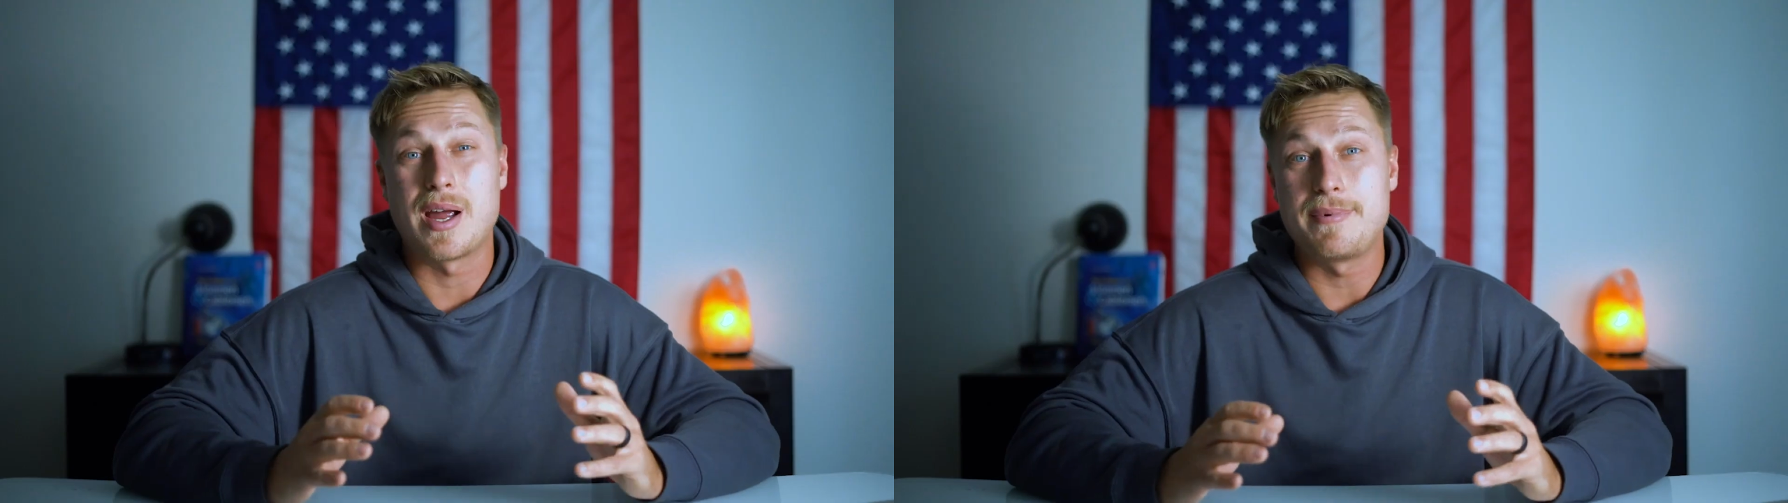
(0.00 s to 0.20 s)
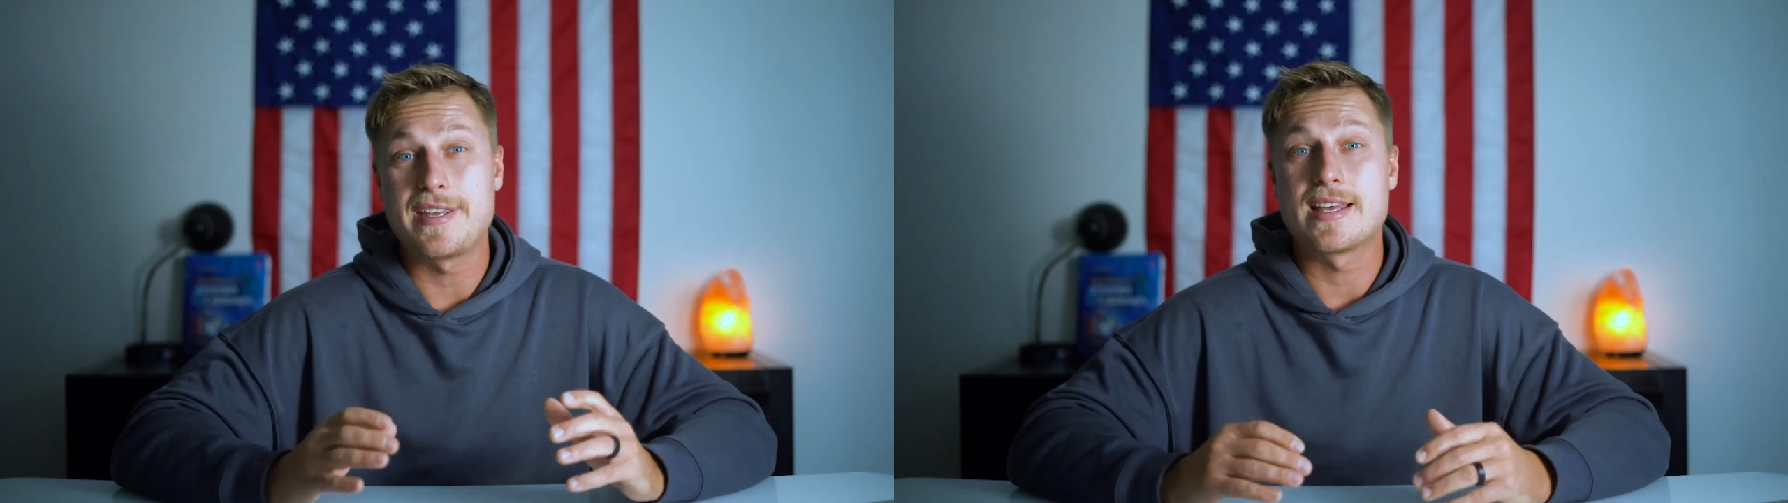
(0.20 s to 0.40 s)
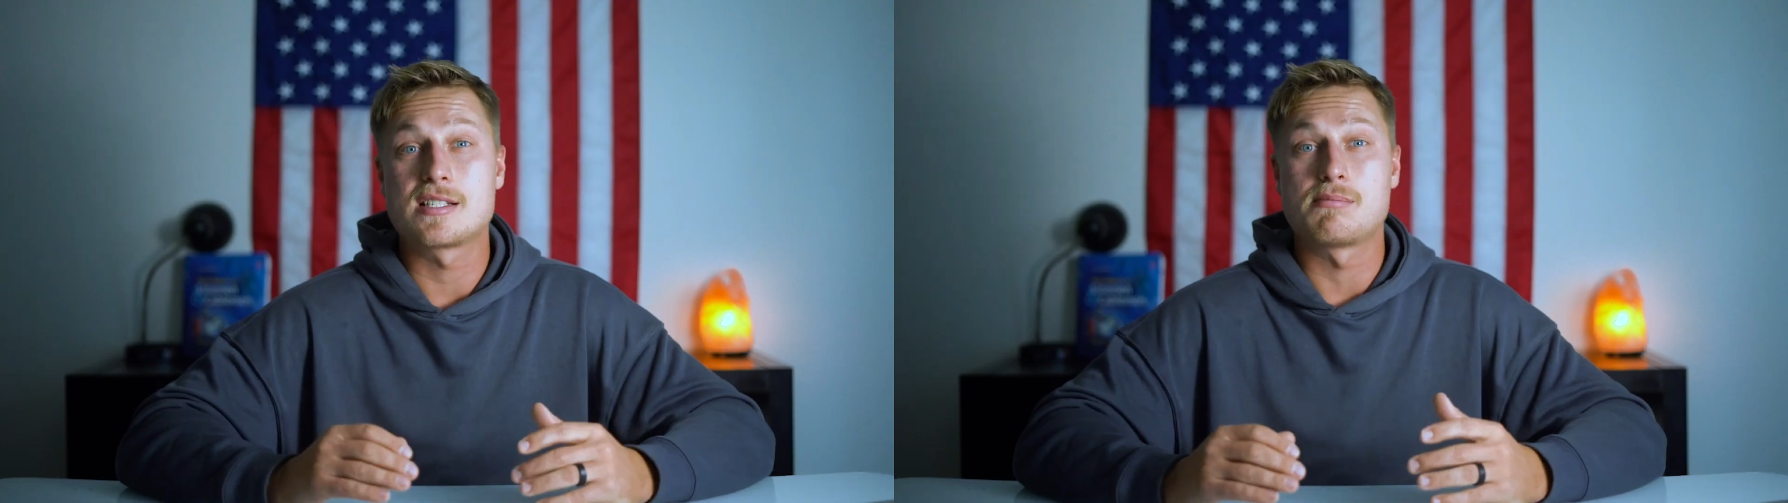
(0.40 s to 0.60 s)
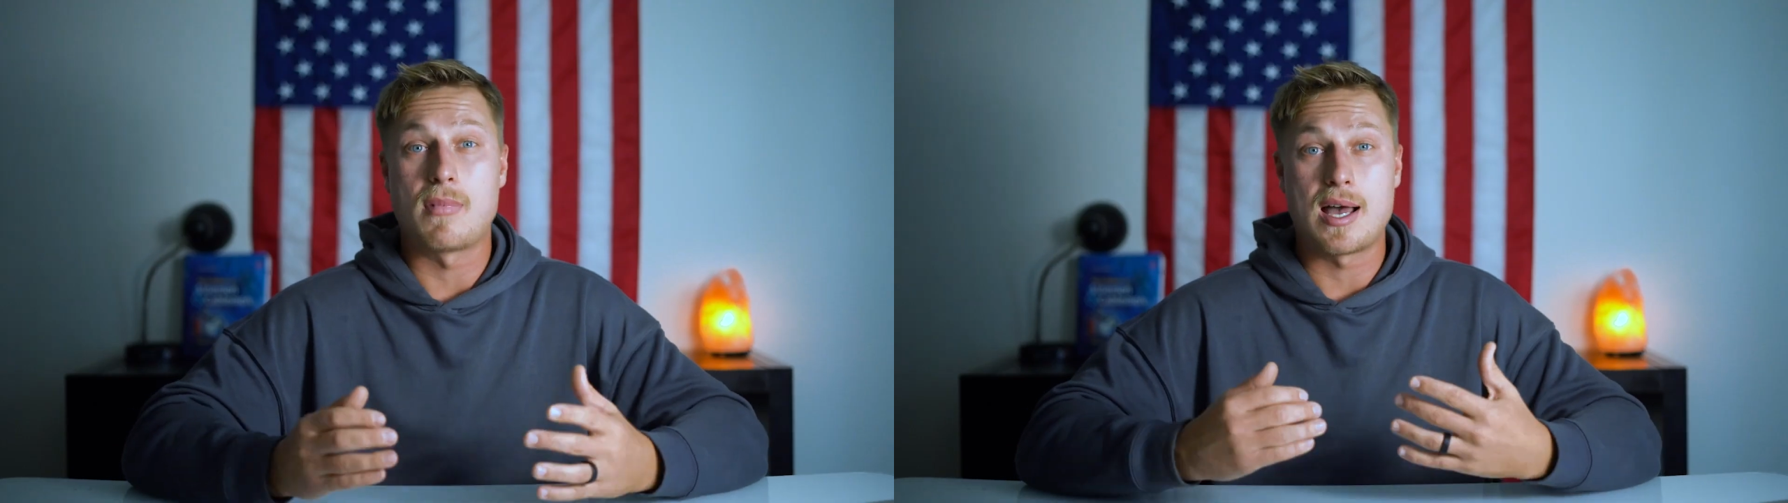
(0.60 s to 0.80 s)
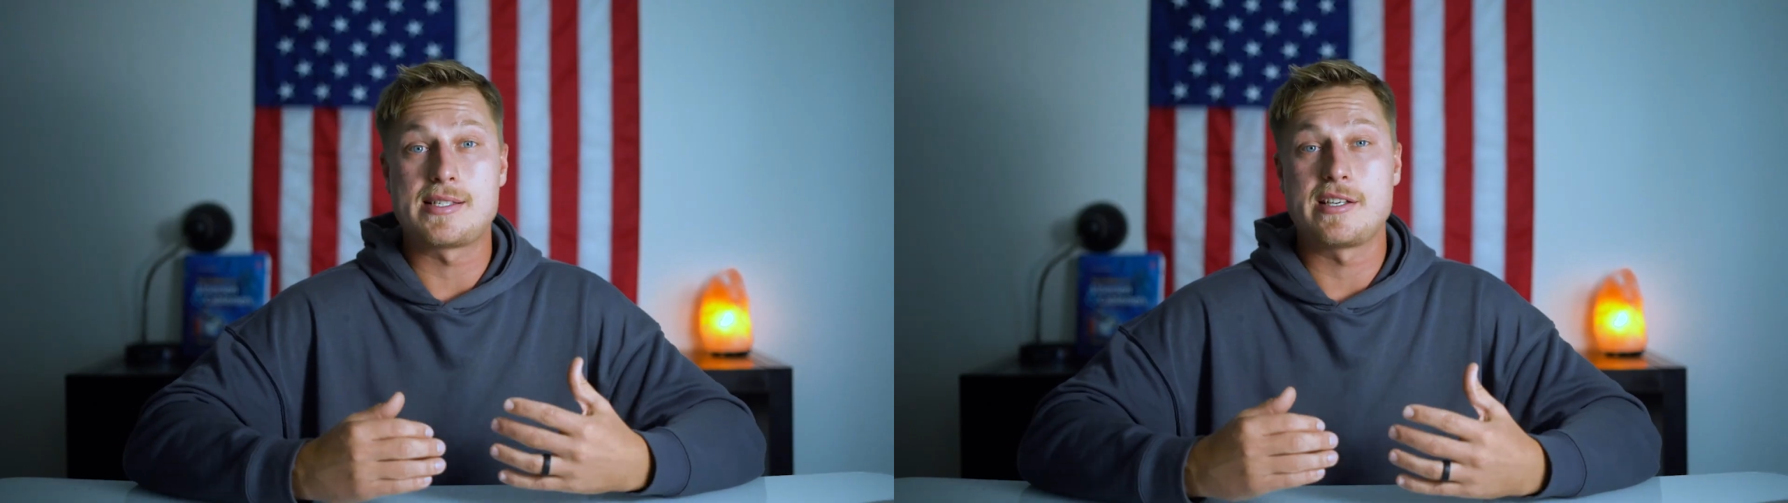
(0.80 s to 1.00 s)
Preppy gets
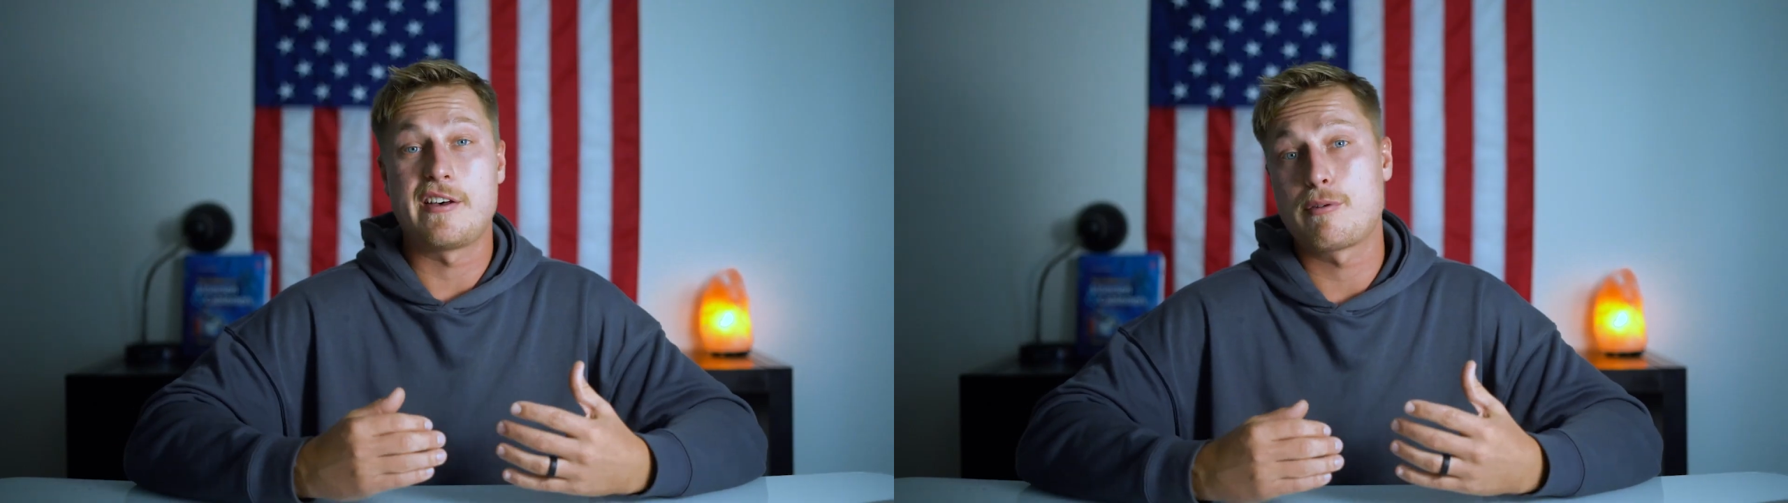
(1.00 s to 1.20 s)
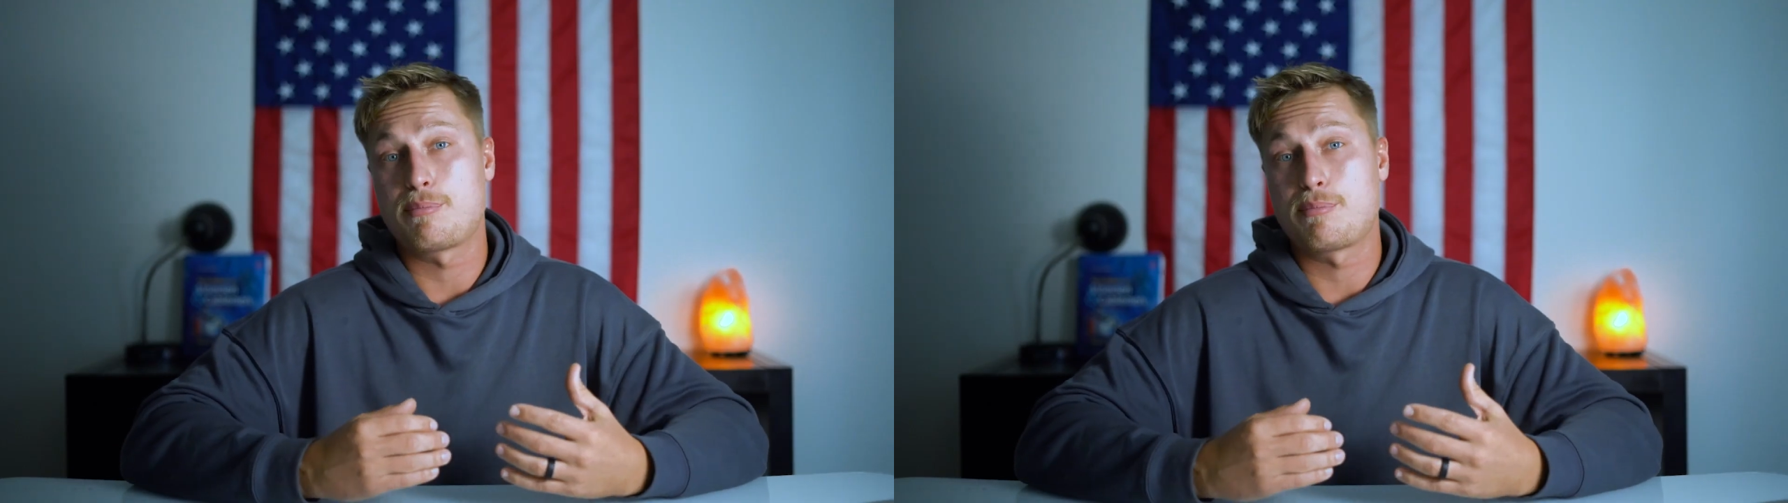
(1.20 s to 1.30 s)
my seal of